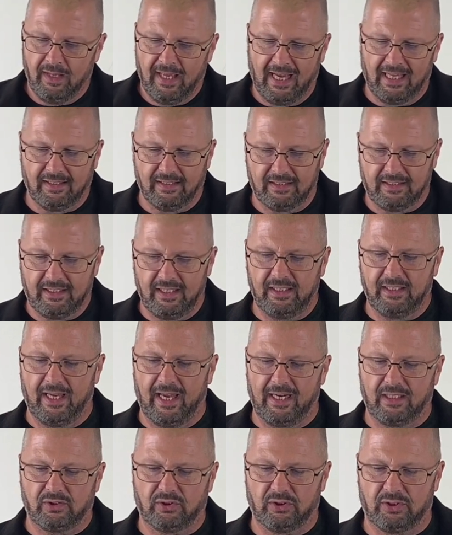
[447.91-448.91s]
And the king
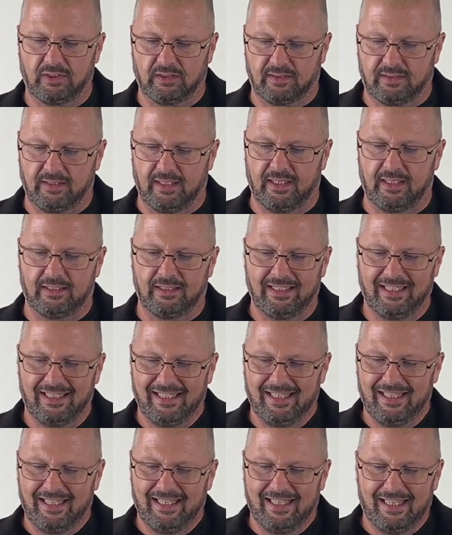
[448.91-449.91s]
answered and said,
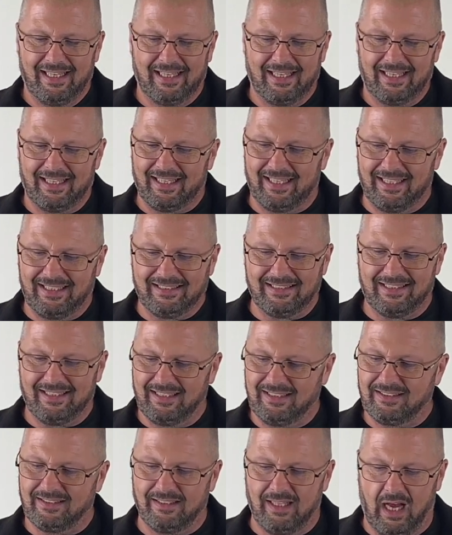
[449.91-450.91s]
is
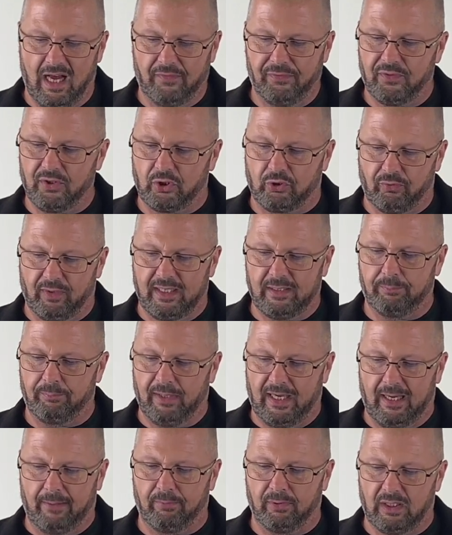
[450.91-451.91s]
this not the great
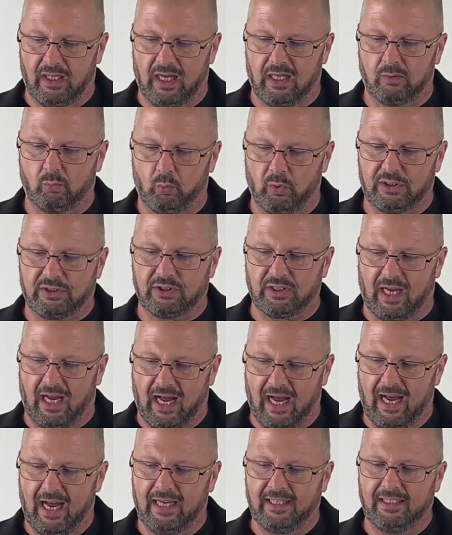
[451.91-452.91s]
Babylon which
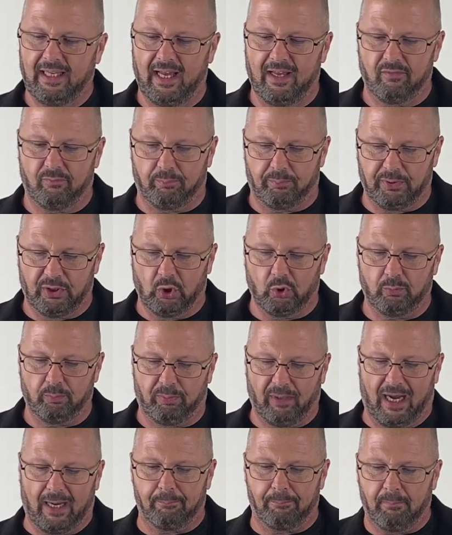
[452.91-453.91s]
I have built
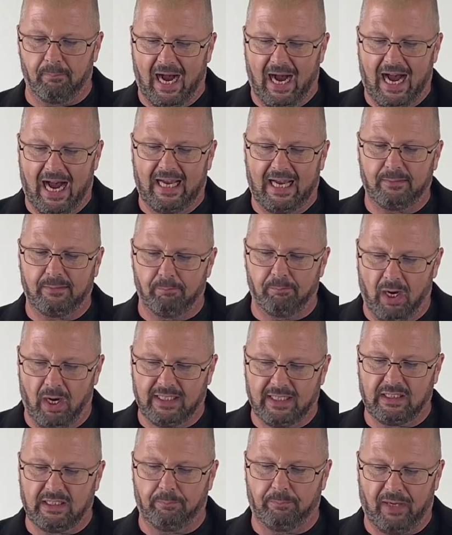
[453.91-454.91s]
by my
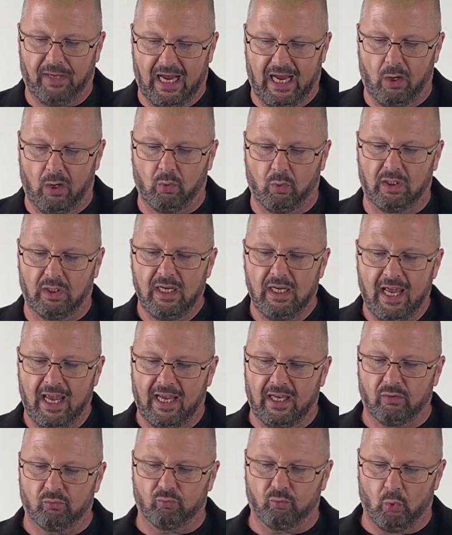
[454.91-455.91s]
mighty power
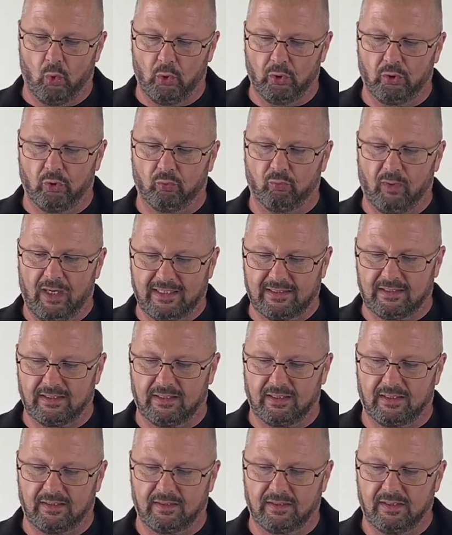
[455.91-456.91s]
and royal
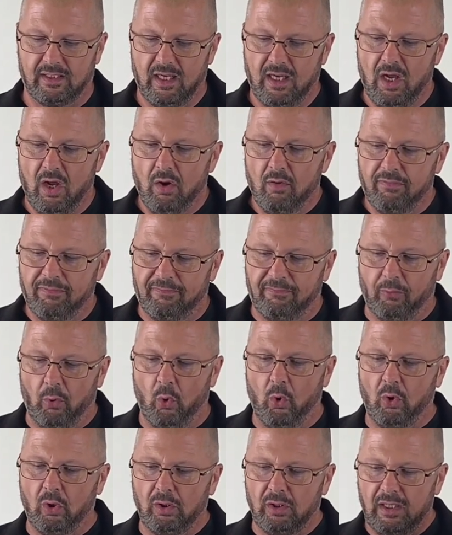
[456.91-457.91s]
residence
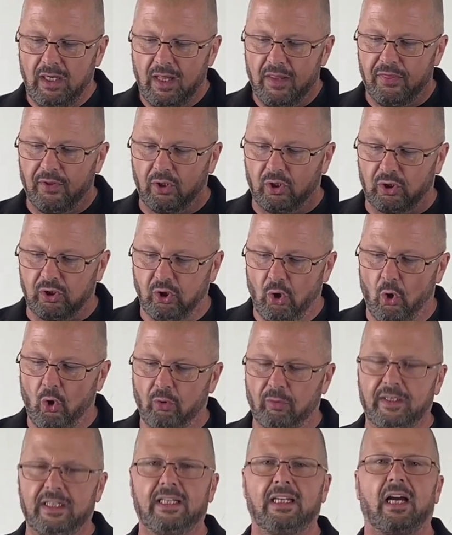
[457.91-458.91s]
for the
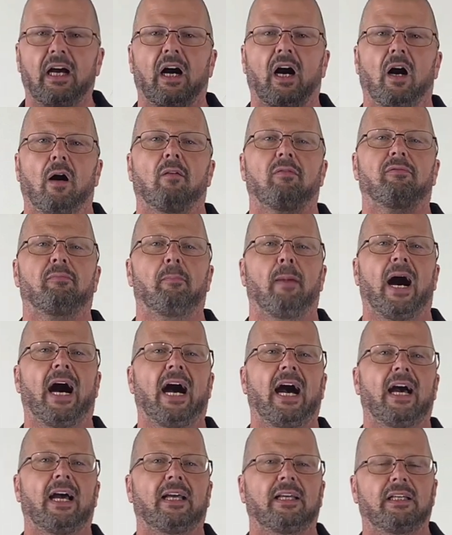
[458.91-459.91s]
glory of
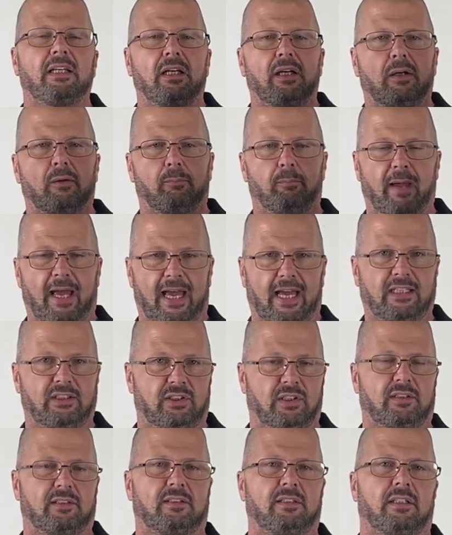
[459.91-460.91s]
my
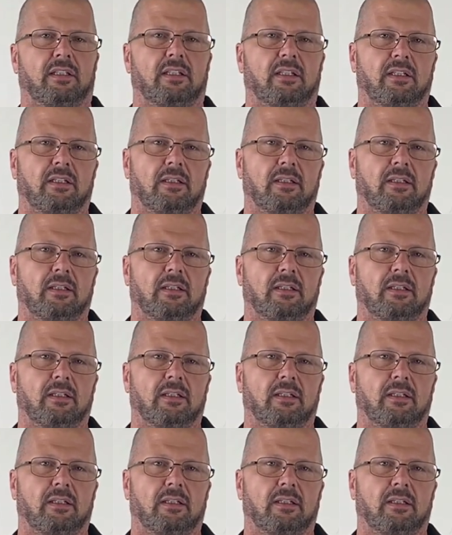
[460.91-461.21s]
majesty?